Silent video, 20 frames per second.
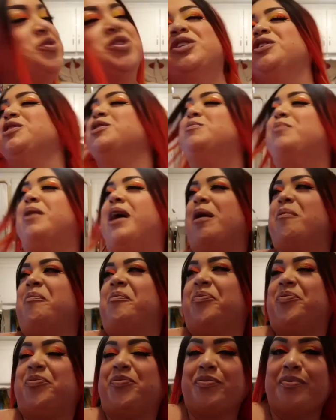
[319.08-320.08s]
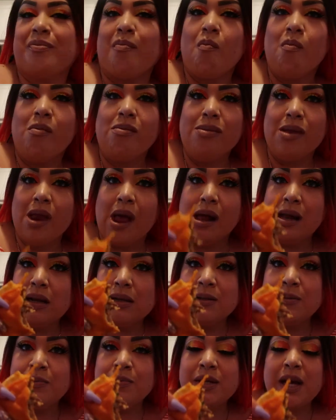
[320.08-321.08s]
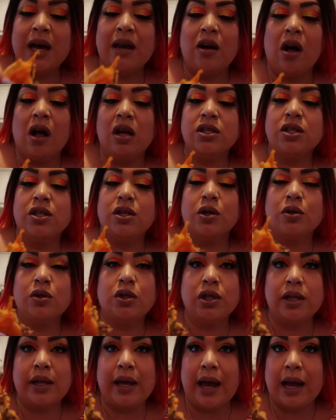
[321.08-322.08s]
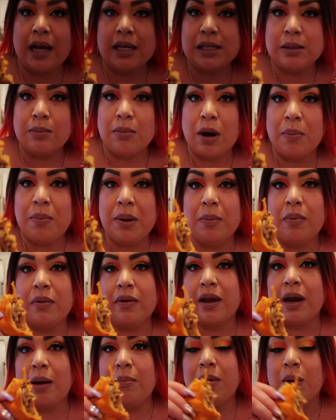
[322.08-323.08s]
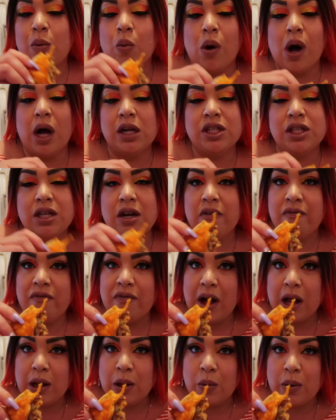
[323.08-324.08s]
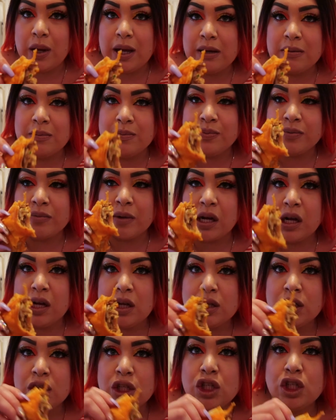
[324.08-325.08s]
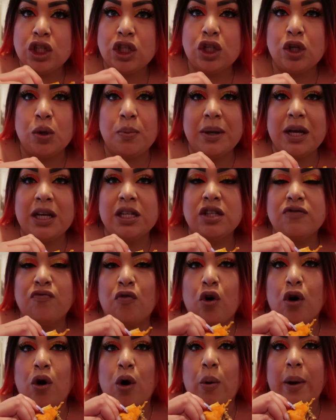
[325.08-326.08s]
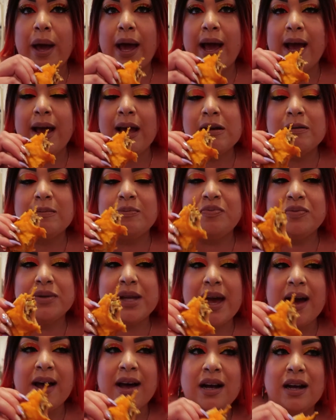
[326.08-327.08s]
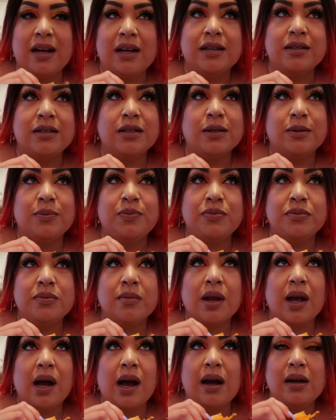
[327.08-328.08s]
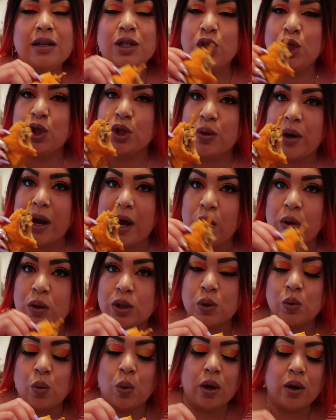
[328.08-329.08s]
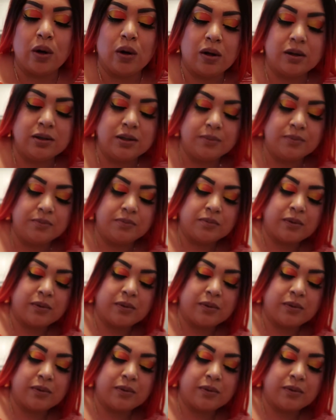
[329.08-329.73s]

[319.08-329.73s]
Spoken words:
Cheers, babe. And also to the ASMR people that I've been watching and following, snoopyeats408 and trejo’sworld.